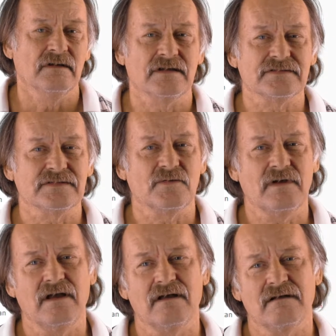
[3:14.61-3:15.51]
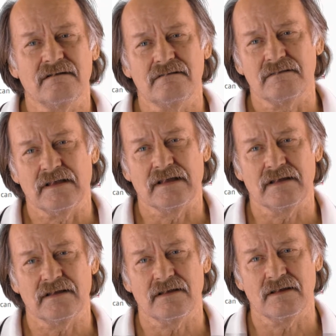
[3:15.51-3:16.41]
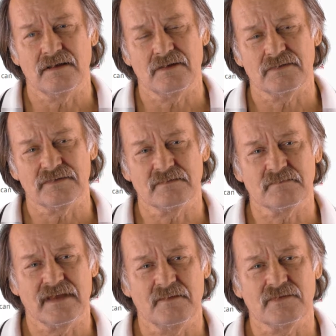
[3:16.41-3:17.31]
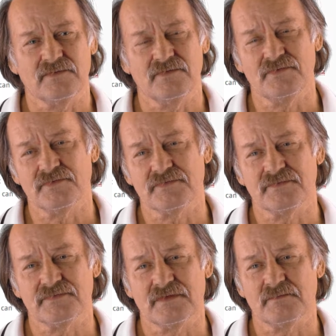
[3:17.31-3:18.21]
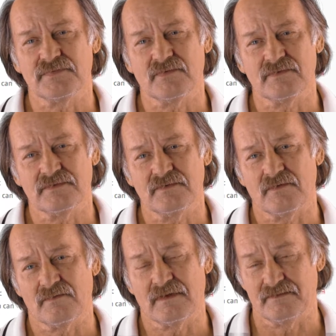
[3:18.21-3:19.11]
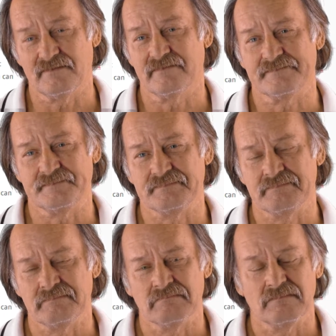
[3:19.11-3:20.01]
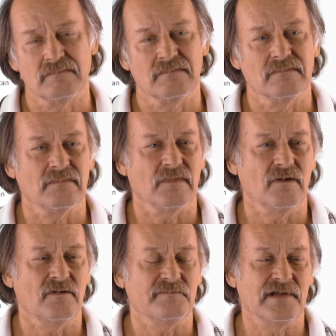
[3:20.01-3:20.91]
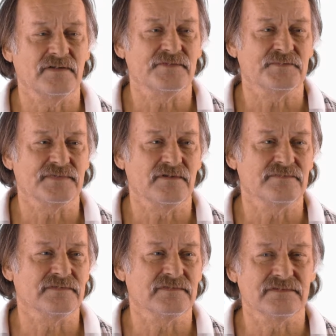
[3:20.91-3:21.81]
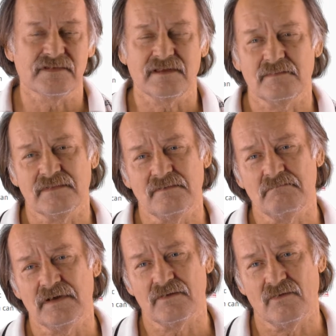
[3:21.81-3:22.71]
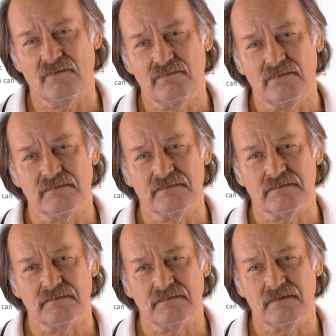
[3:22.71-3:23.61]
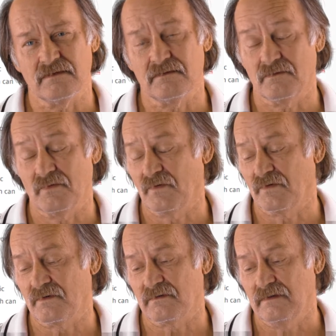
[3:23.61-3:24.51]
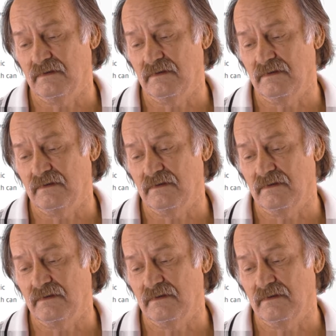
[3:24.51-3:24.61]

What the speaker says: And I say, wow, some chemicals of some sort or other all found themselves in the same little mud hole, or